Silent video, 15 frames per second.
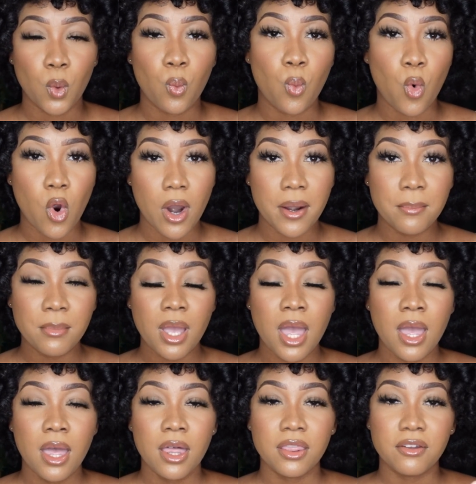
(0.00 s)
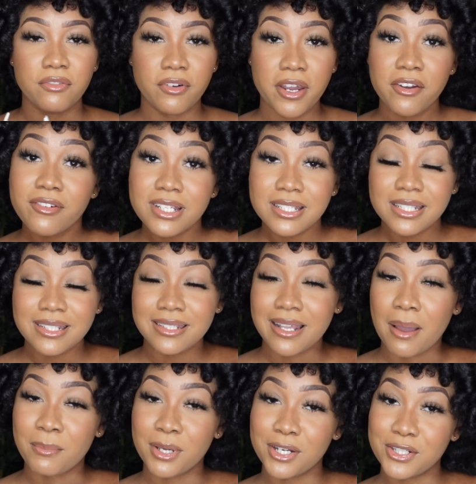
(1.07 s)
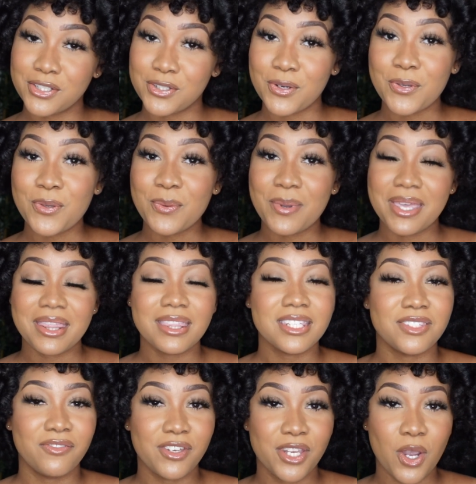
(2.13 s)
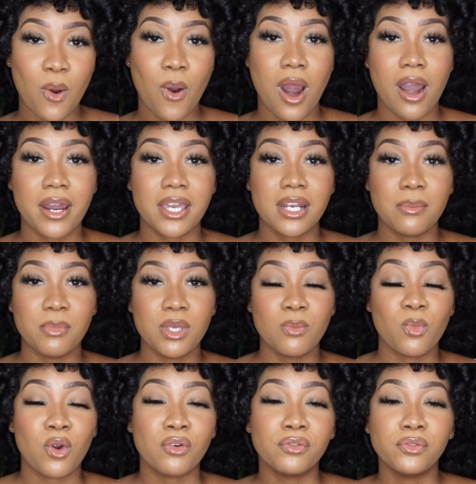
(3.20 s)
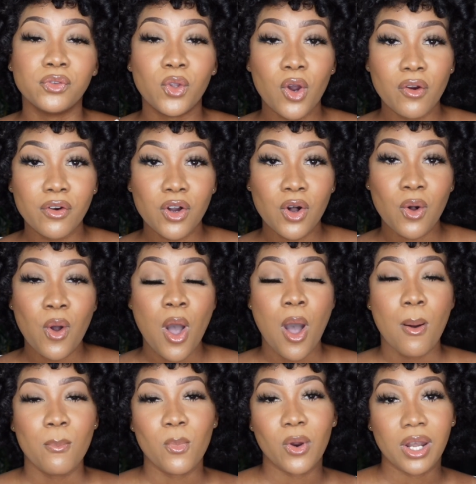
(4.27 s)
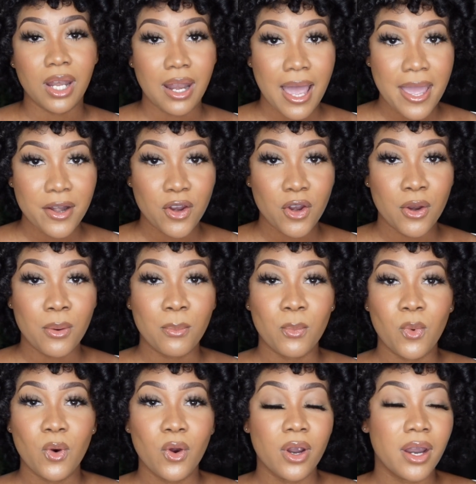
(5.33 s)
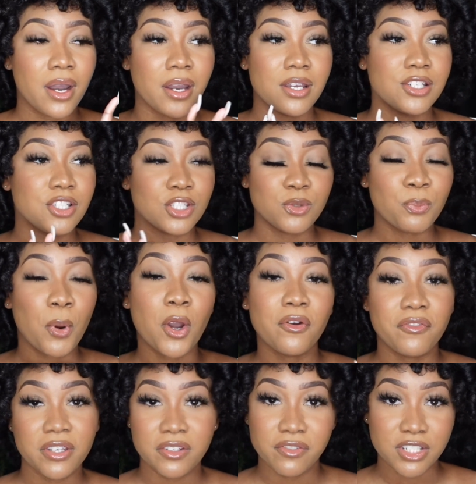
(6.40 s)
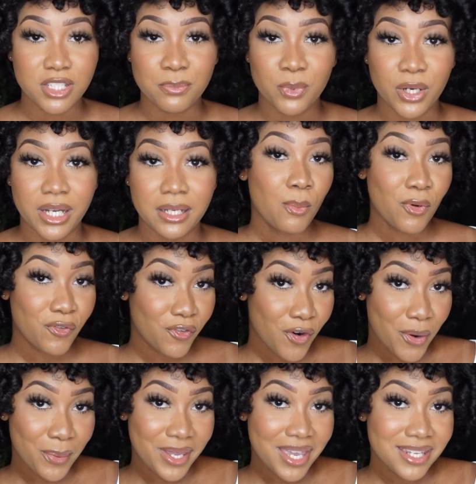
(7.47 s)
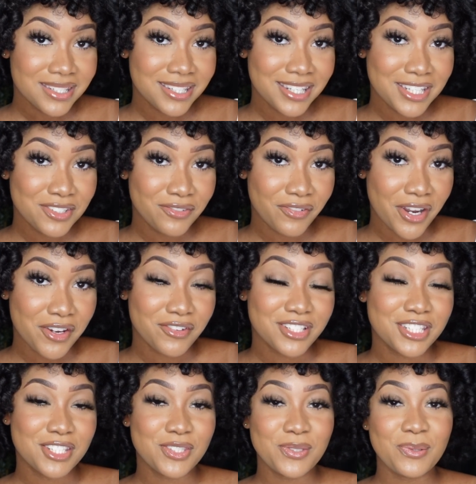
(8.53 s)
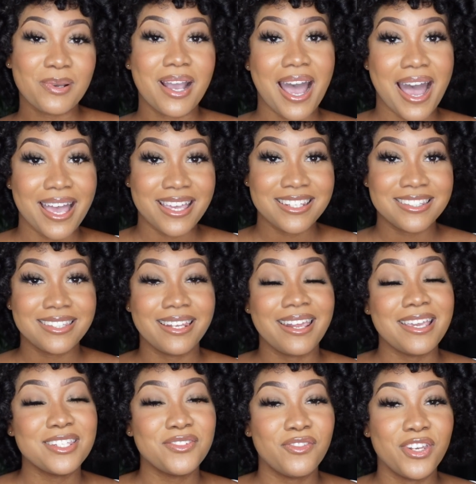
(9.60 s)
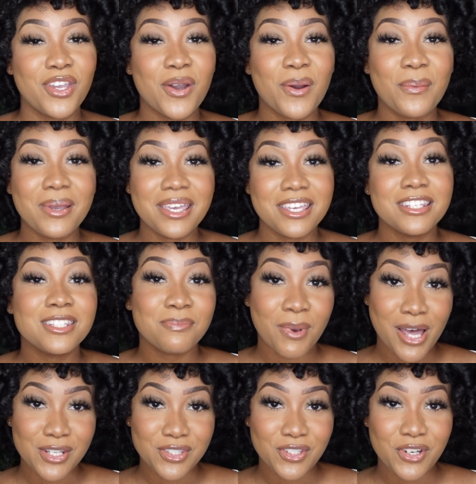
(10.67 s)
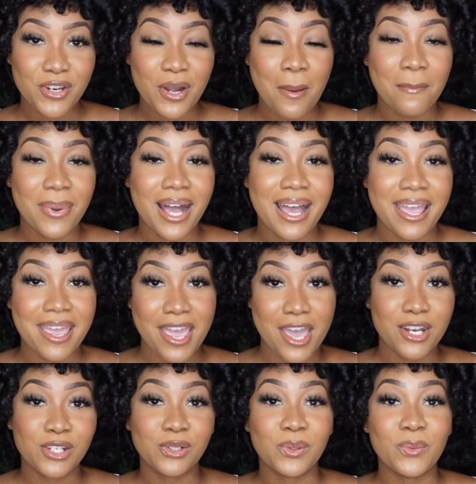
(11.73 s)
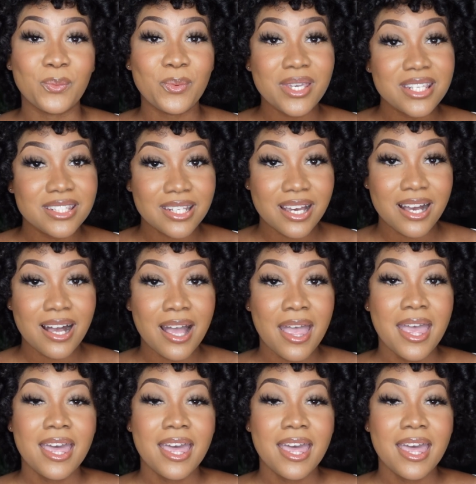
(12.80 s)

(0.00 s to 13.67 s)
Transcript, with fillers: warm. The fragrances I'm going to show you in this video are going to be more floral, more lighter, more just perfect for spring. Before we get into these fragrances, you guys, today's video is sponsored by Ana Luisa.